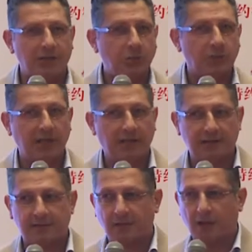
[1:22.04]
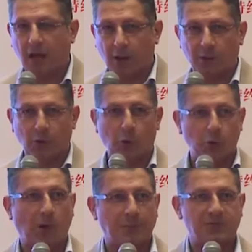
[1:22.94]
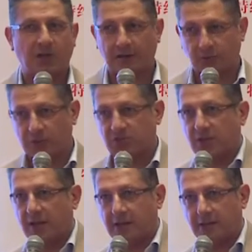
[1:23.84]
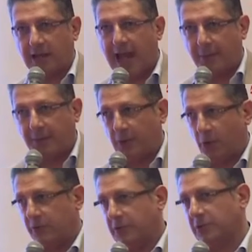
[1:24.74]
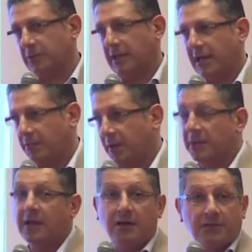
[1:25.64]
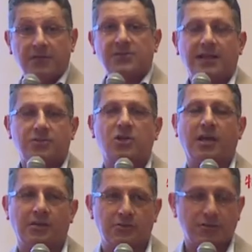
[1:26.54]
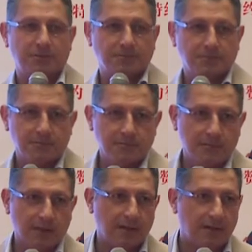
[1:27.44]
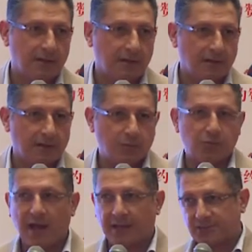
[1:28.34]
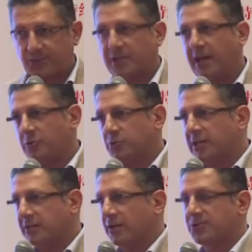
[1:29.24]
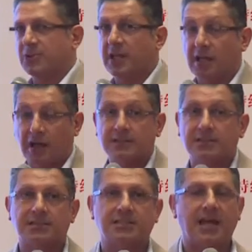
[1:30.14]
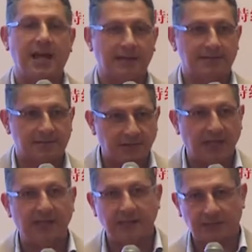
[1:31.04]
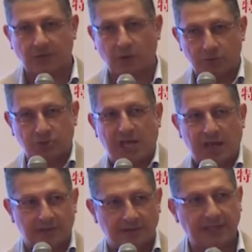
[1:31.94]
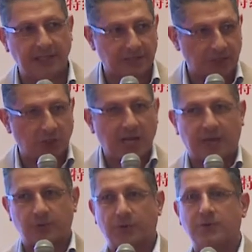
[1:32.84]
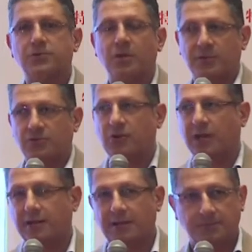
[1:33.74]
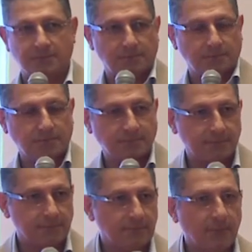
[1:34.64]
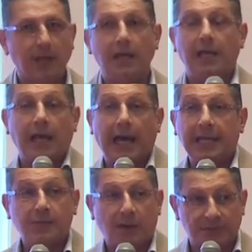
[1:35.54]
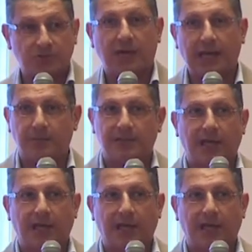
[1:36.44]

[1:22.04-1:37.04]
do we need our own website? We're selling happily, or you know, Alibaba. This has changed. Brands today, retailers today, understand they need their own channel. They need to connect with consumers directly. Alibaba is great, but